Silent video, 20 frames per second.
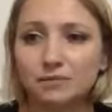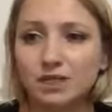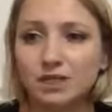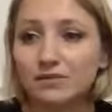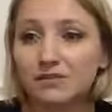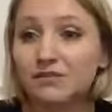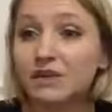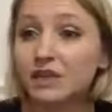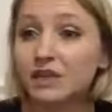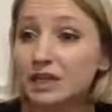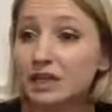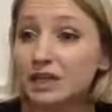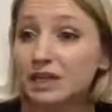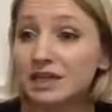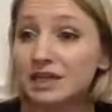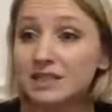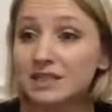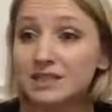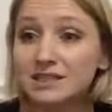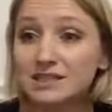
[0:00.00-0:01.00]
at the very
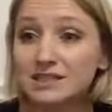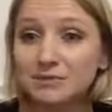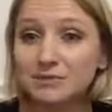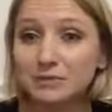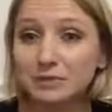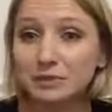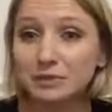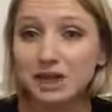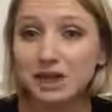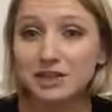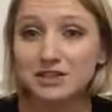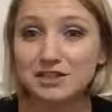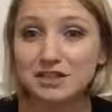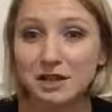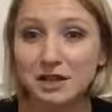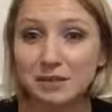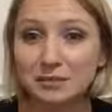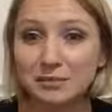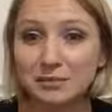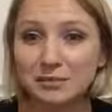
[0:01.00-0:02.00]
least, we'll catch
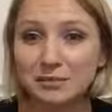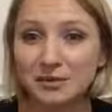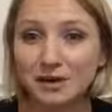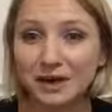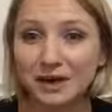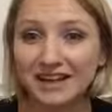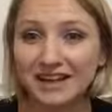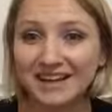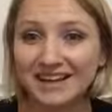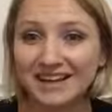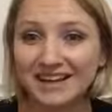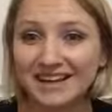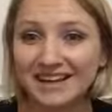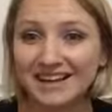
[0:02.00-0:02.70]
up, right?